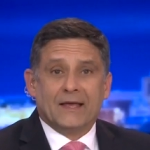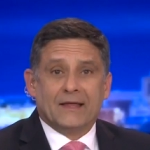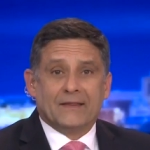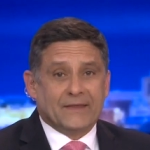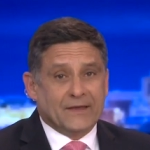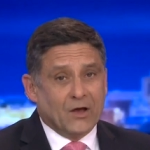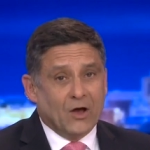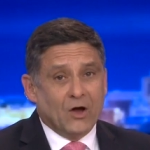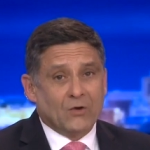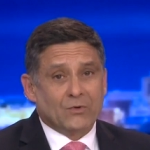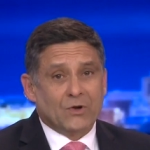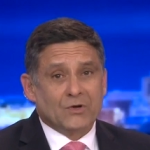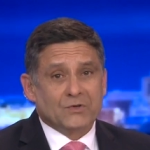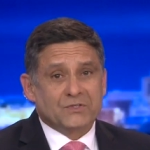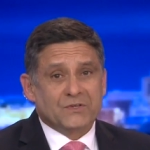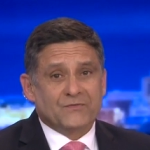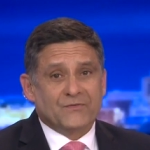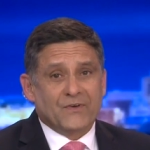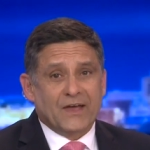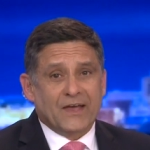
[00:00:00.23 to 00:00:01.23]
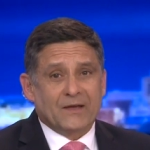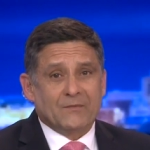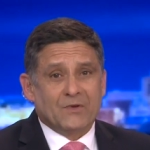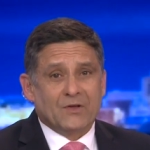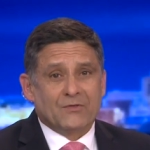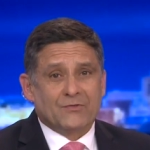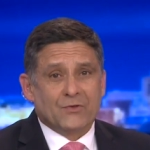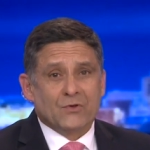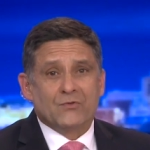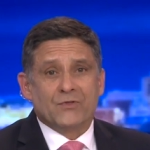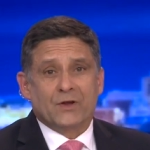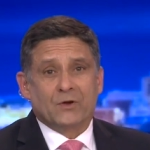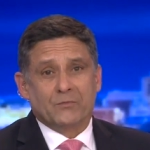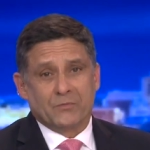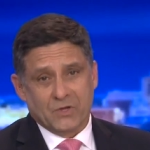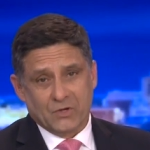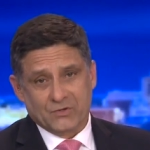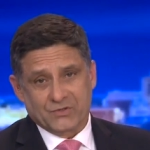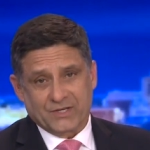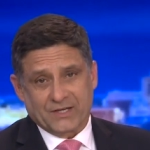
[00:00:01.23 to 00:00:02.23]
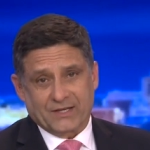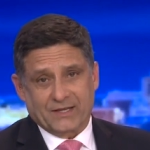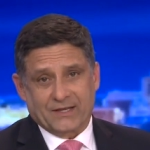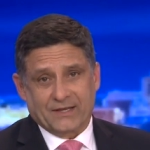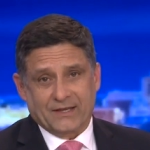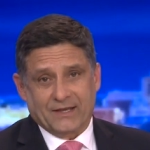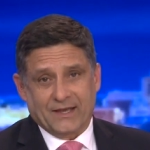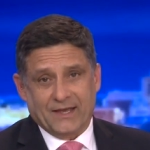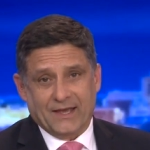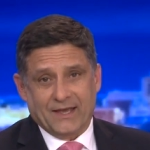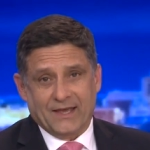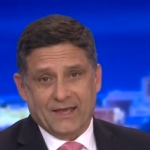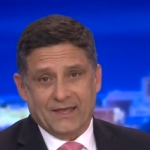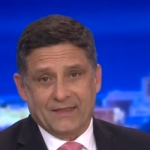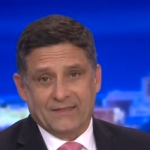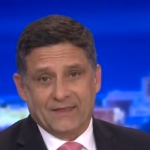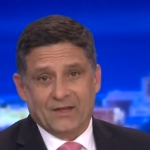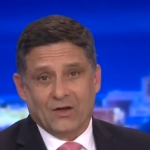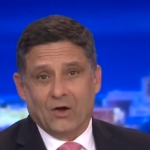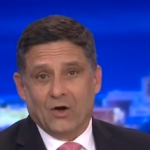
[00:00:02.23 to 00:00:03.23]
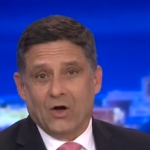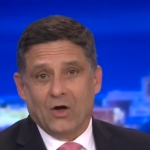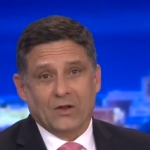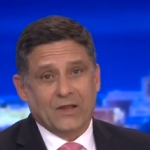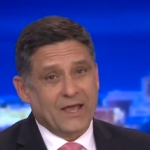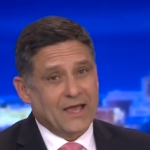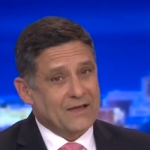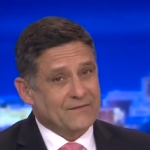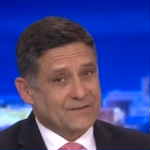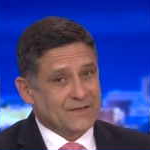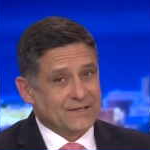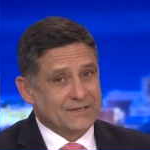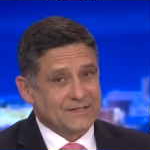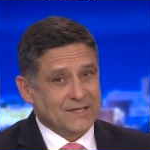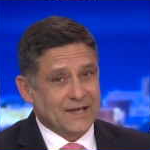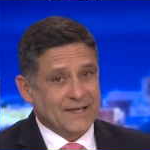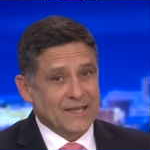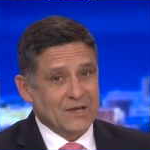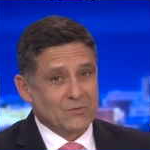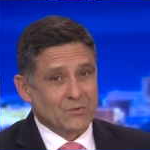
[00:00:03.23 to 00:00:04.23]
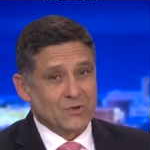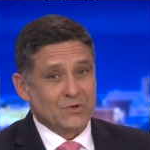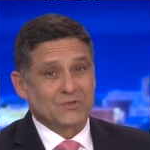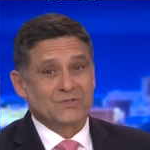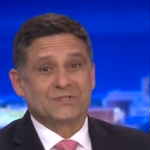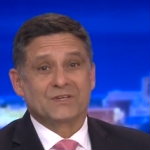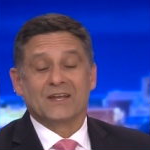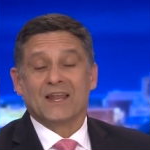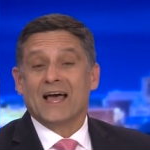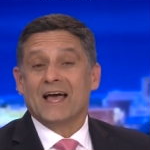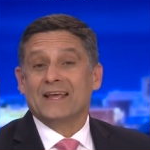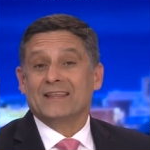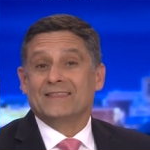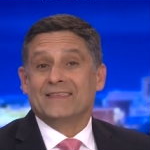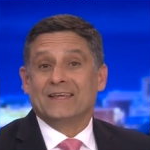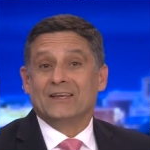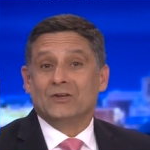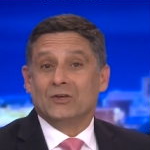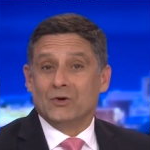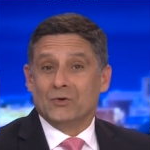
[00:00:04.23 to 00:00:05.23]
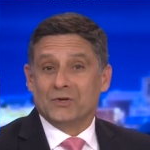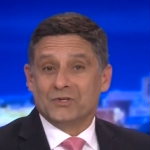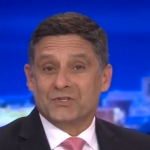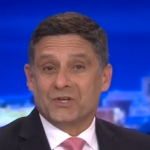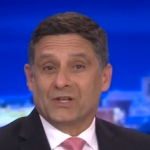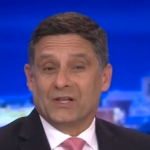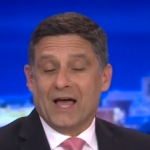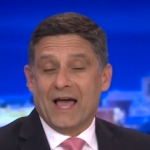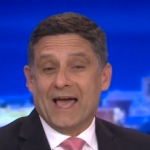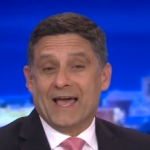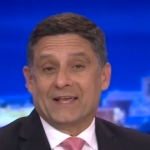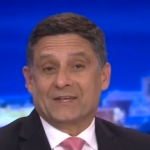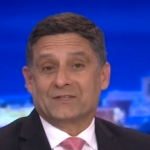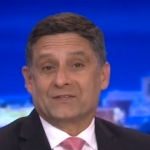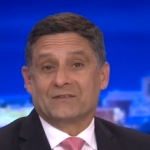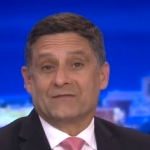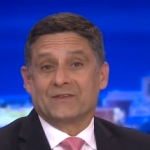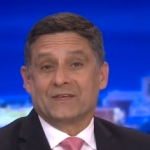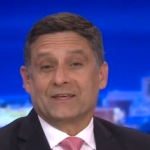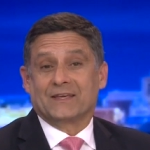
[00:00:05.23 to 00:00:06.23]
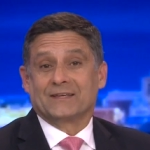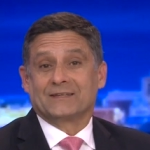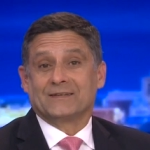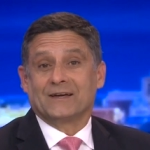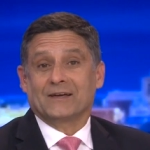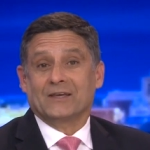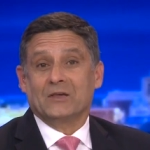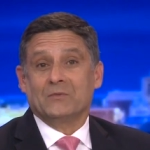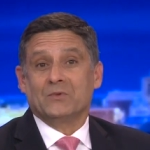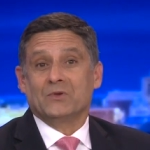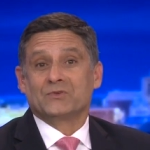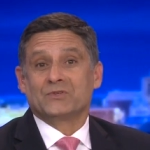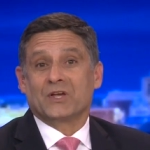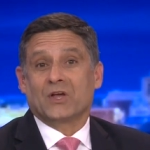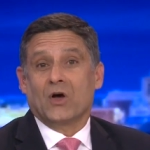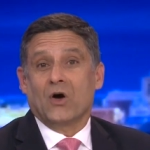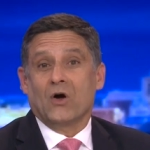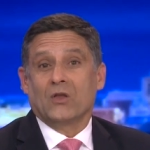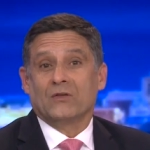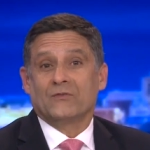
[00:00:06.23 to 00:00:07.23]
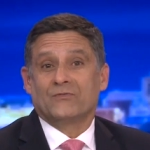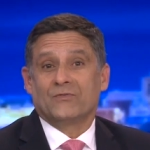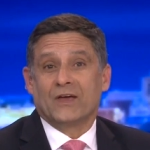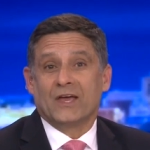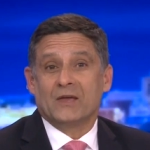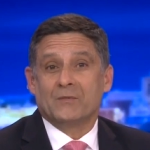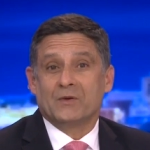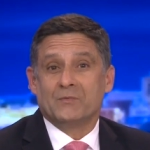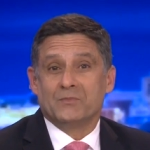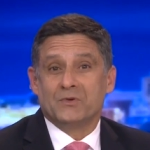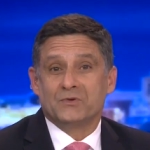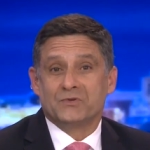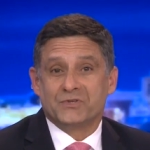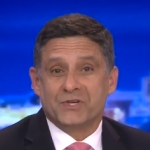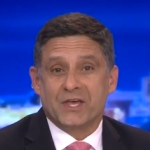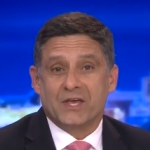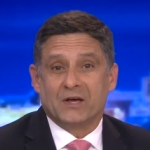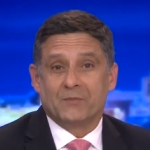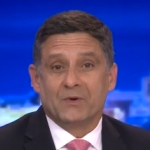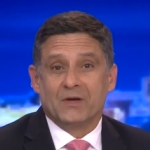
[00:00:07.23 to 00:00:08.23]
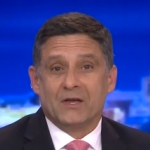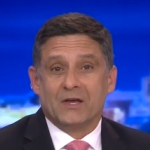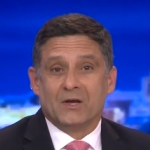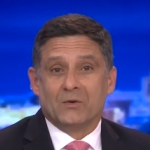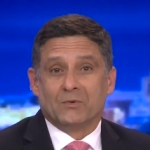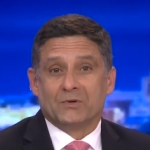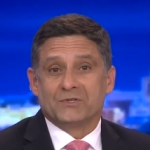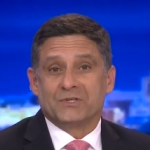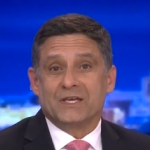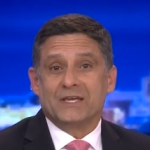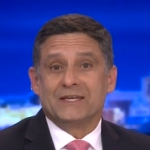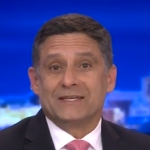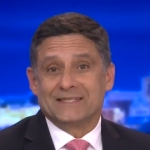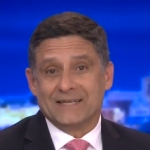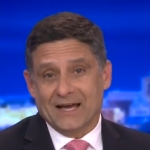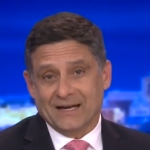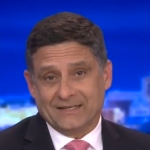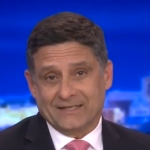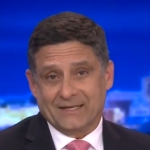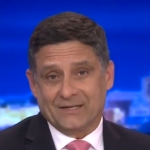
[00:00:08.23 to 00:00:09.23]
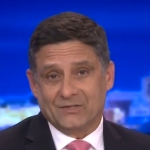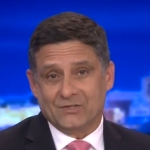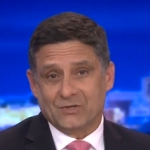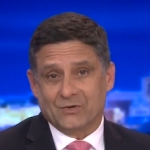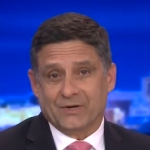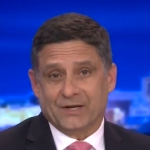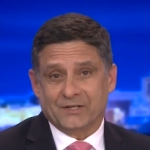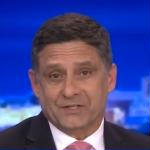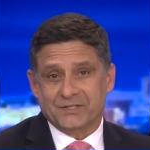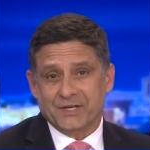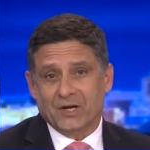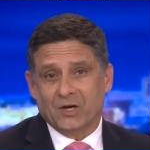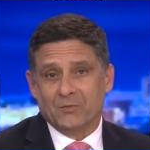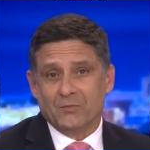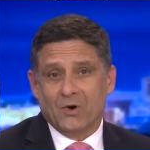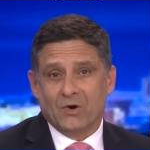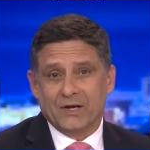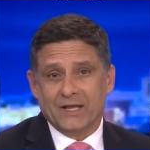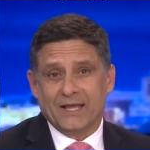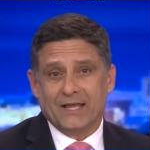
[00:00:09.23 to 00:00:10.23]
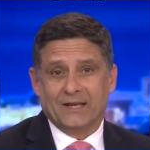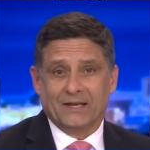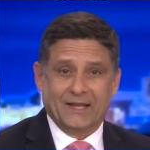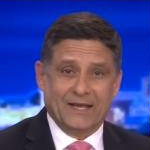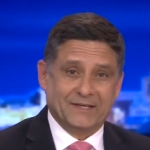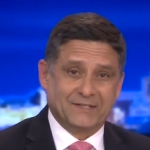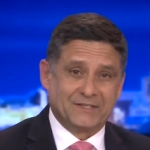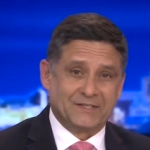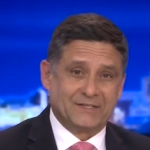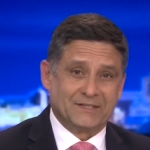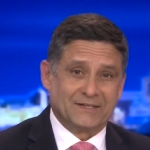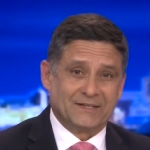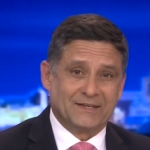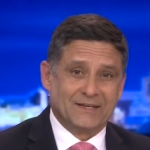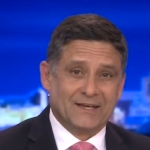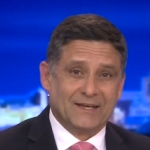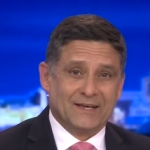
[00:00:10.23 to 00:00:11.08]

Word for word: They all rose to fame through their music, and they all have Kentucky roots. Tonight, the newest class of the Kentucky Music Hall of Fame and Museum was inducted during a ceremony in Lexington.